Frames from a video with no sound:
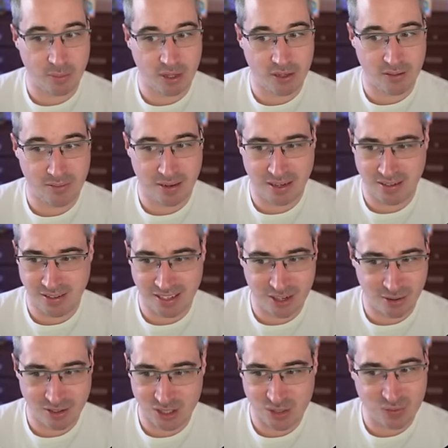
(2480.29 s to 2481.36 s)
And
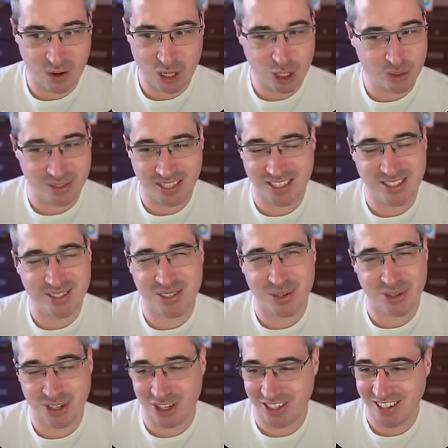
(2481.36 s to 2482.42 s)
here it just follows. It's
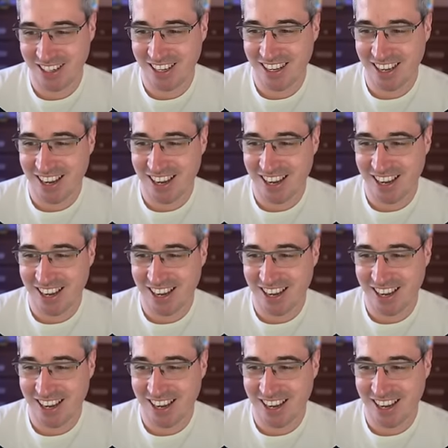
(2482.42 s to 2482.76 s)
so good.